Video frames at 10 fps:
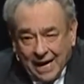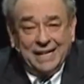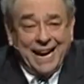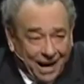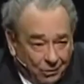a
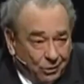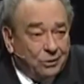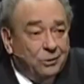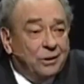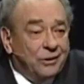
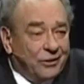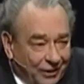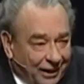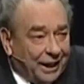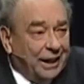narrow
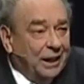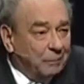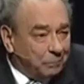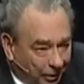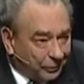thinking
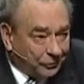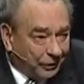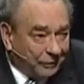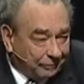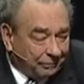
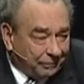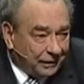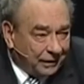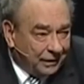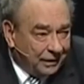person,
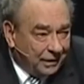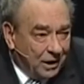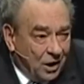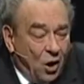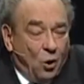
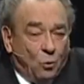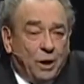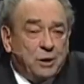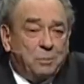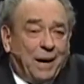
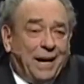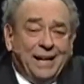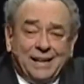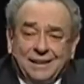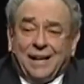which
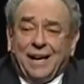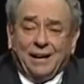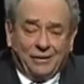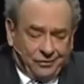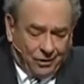by
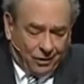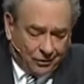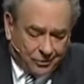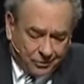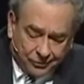today's
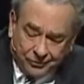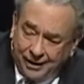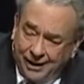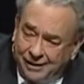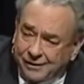cultural
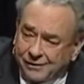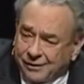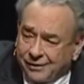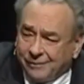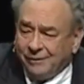standards
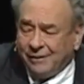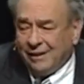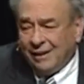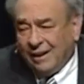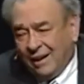
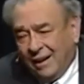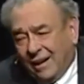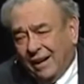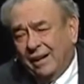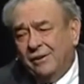
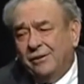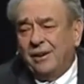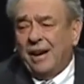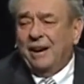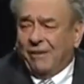
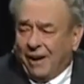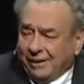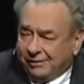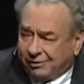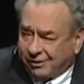is a
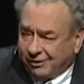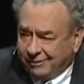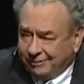vice.